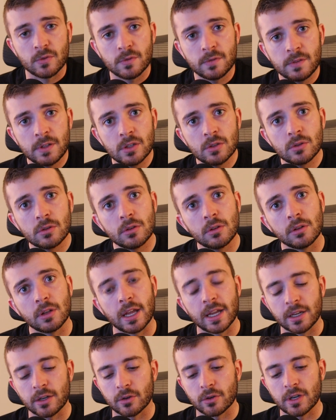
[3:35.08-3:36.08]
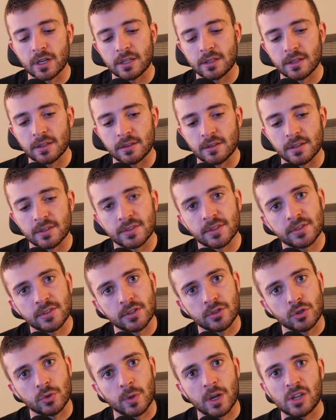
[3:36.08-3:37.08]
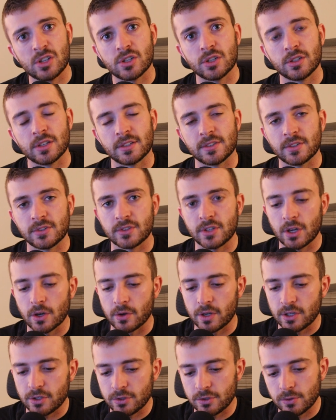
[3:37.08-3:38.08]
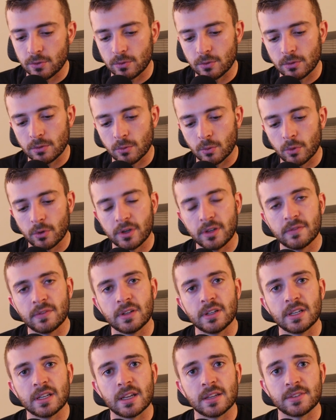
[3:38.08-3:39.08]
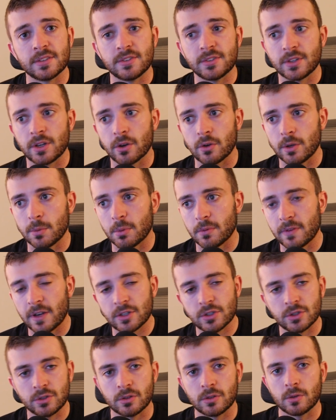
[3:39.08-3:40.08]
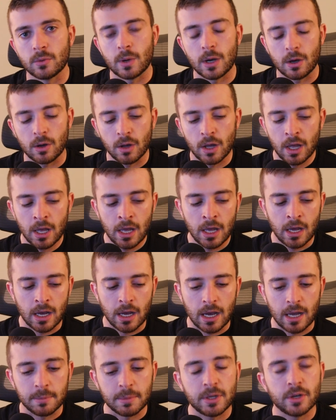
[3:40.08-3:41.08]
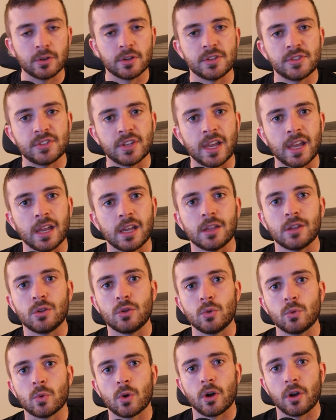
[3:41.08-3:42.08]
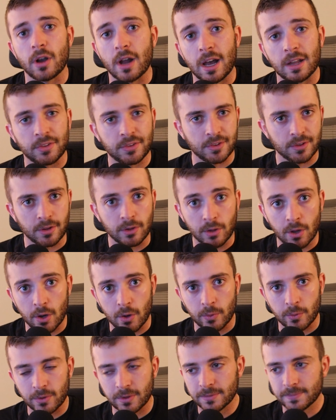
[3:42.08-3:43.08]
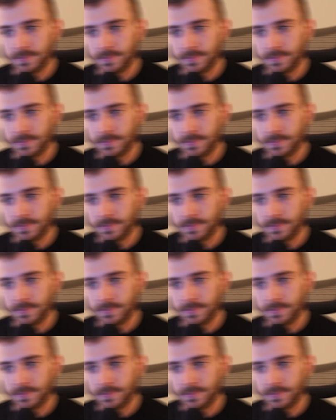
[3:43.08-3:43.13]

you feel like you're in this situation as a security student or even as a security professional, well, I'm here to say you are not alone.